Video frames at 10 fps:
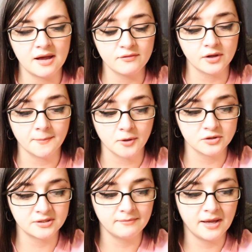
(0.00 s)
I feel like a
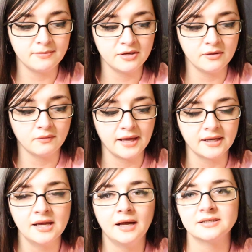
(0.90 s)
person maybe
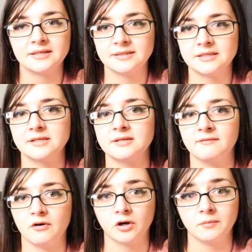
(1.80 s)
like sensing
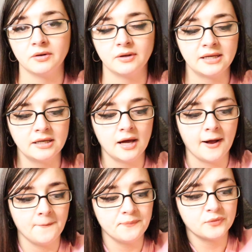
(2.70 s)
some vulnerability because
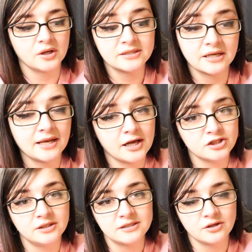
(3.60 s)
um, the
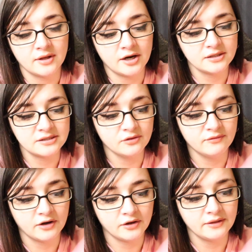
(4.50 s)
connection is still there. It's still
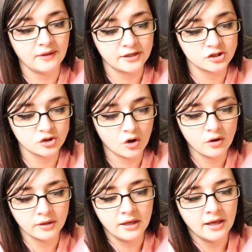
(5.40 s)
very like
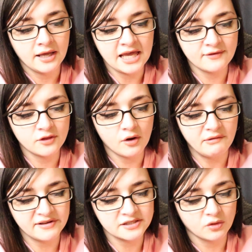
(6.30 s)
strong, even though
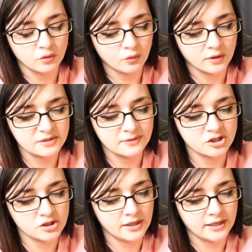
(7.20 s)
a physical door has been
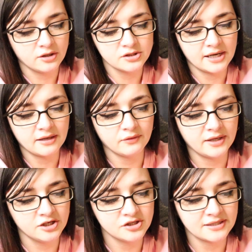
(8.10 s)
shut
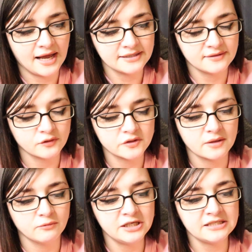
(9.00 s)
energetically. It just hasn't for
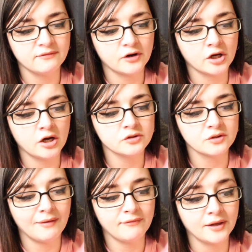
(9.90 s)
some reason, Virgo.
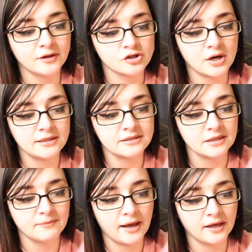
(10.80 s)
So I feel like they're trying to
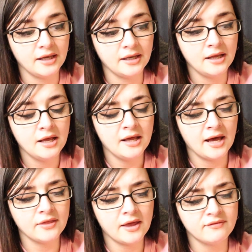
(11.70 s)
slip back in
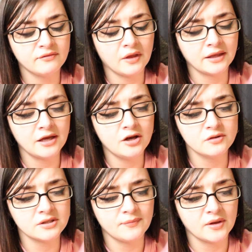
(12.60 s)
and they've like they
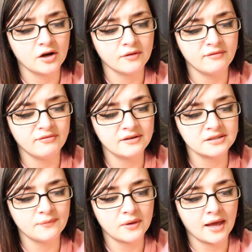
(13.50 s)
know something here. They've found
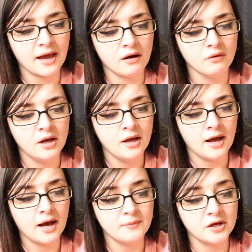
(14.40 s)
something out.
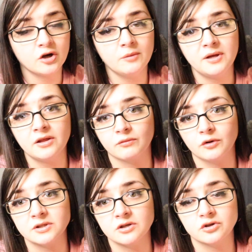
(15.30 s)
Um, it could be
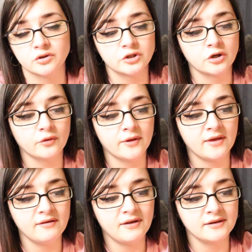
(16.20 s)
through a social circle that
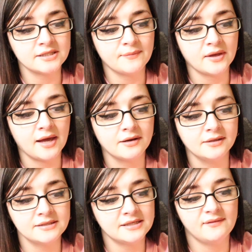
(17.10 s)
they found something out.
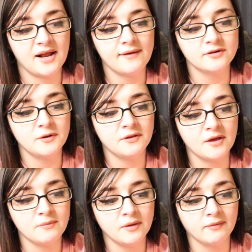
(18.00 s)
It doesn't even have to be that
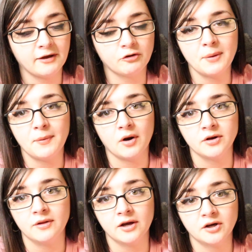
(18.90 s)
they've been like creeping
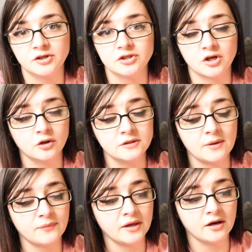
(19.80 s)
on you. They could have just heard
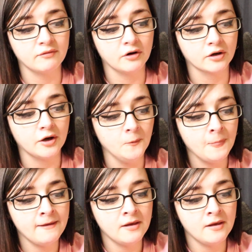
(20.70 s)
something here, Virgo.